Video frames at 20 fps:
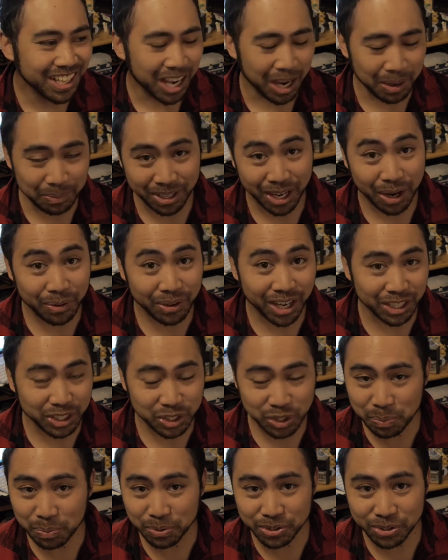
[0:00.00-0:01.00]
I mean, now we got
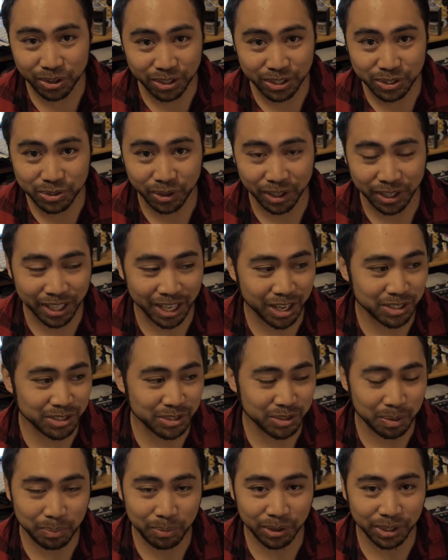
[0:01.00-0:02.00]
triple Stardust right now,
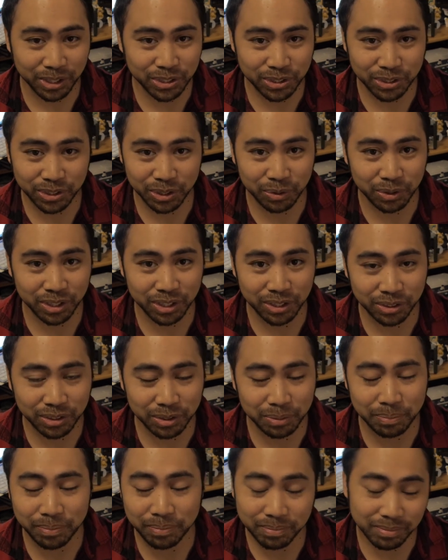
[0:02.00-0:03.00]
so I'm pretty sure you would have killed
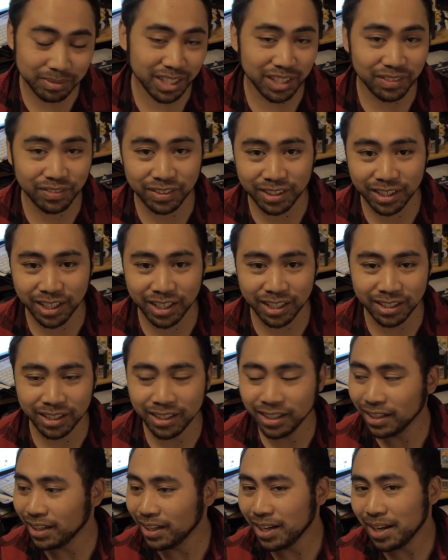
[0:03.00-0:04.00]
it even then.
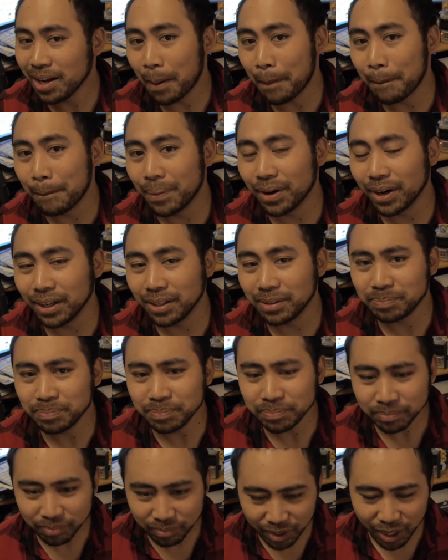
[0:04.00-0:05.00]
But
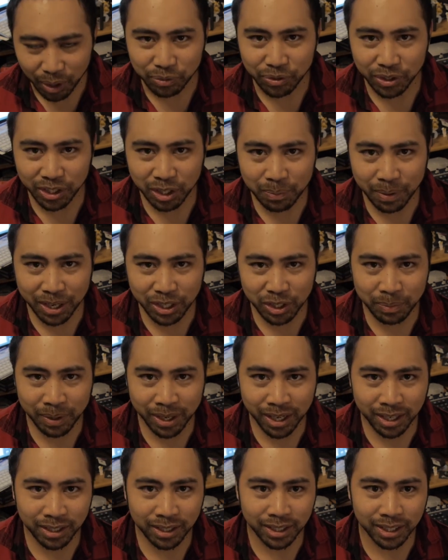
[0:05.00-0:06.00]
yeah, we're thinking about you, man.